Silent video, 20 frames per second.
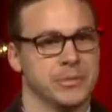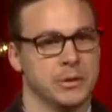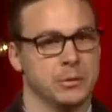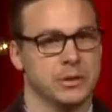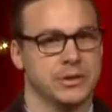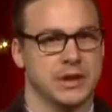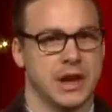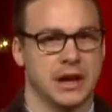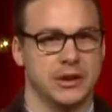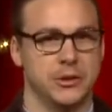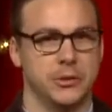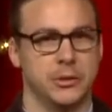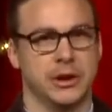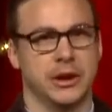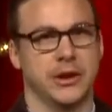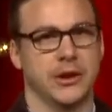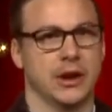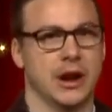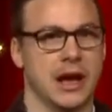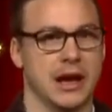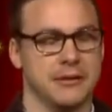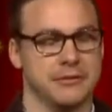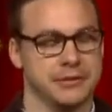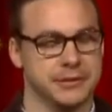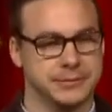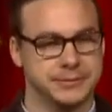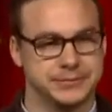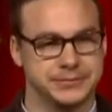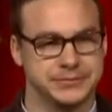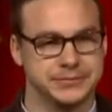What's God doing in your life?
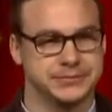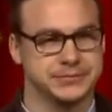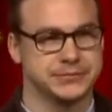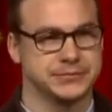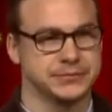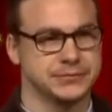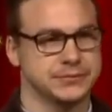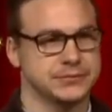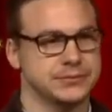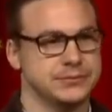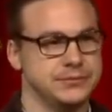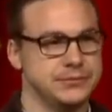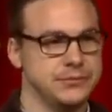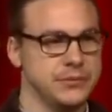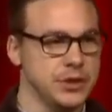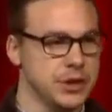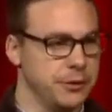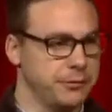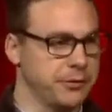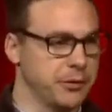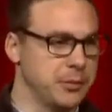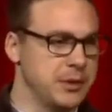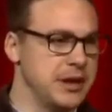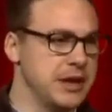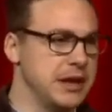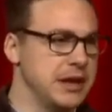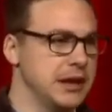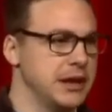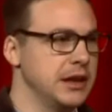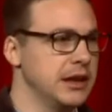And for
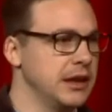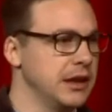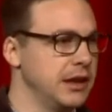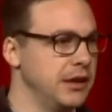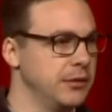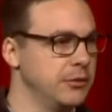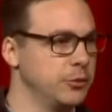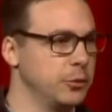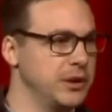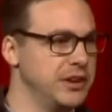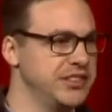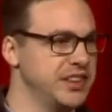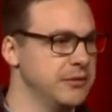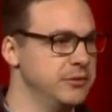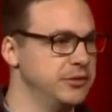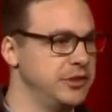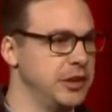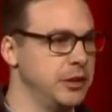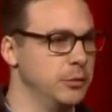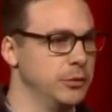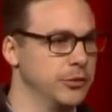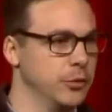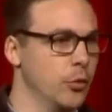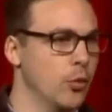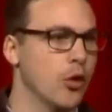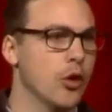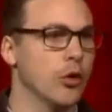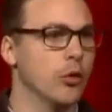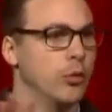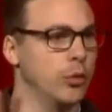me, 2017 was a
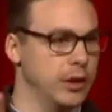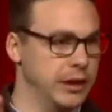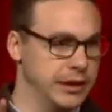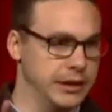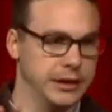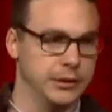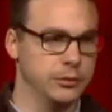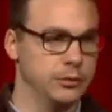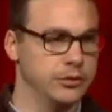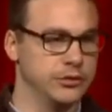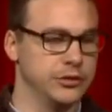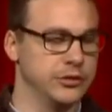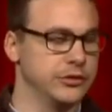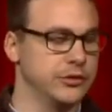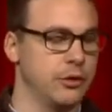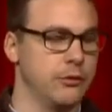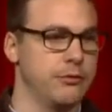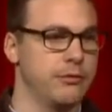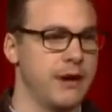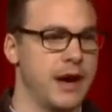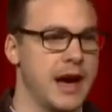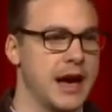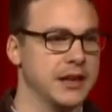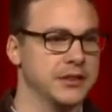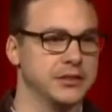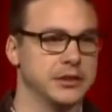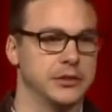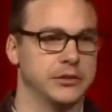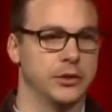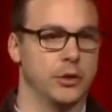whirlwind. It was just so
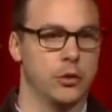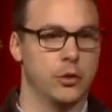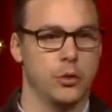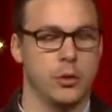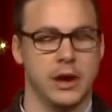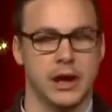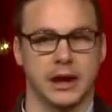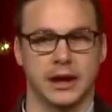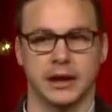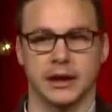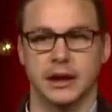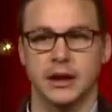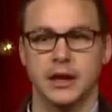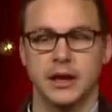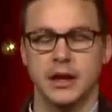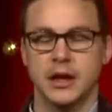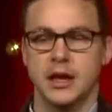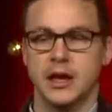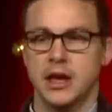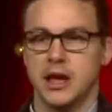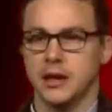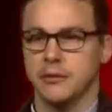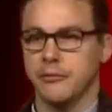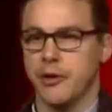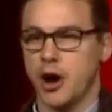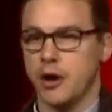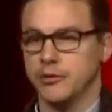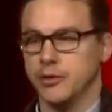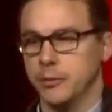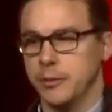fast and so quick and
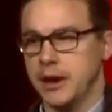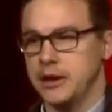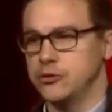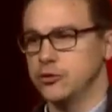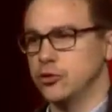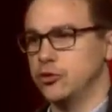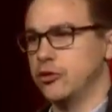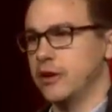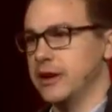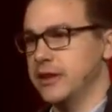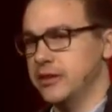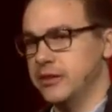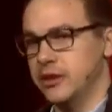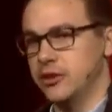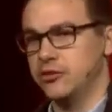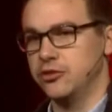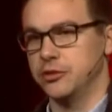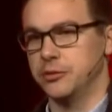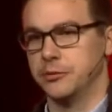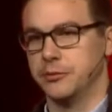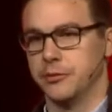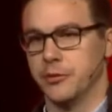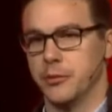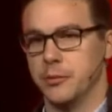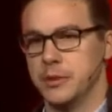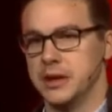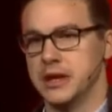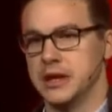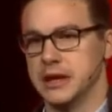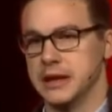involved a major transition for
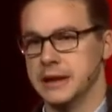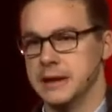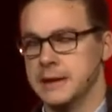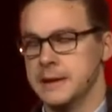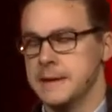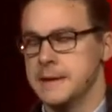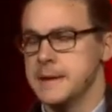me.